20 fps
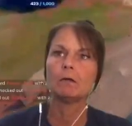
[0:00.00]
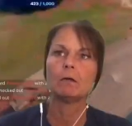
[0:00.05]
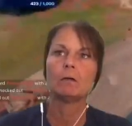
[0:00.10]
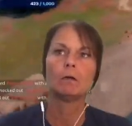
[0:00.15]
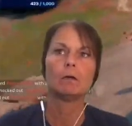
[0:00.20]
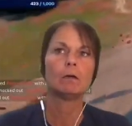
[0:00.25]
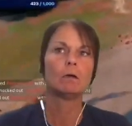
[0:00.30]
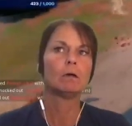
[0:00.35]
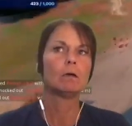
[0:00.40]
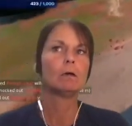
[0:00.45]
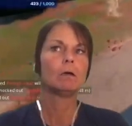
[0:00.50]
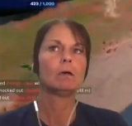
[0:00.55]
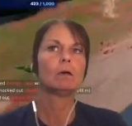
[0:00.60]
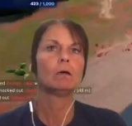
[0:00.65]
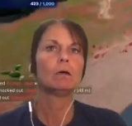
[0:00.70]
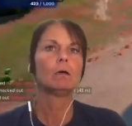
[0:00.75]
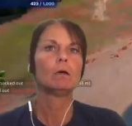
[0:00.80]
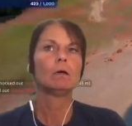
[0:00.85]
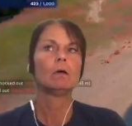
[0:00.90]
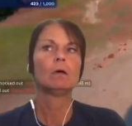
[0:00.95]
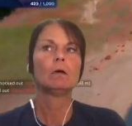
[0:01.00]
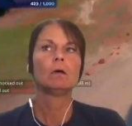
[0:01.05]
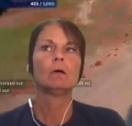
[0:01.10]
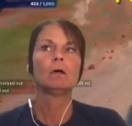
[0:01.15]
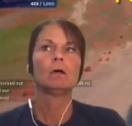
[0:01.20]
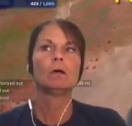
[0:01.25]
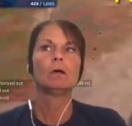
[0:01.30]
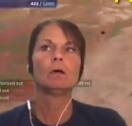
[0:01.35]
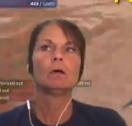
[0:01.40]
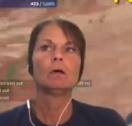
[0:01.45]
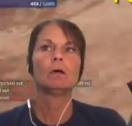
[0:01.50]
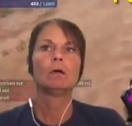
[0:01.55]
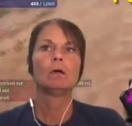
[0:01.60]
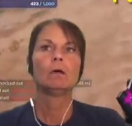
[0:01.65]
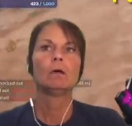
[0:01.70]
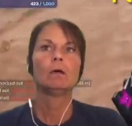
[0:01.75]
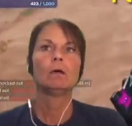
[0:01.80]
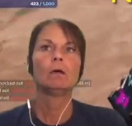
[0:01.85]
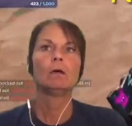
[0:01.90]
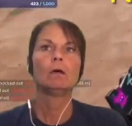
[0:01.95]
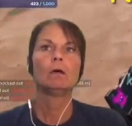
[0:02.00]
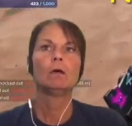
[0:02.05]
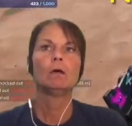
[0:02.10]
[no speech]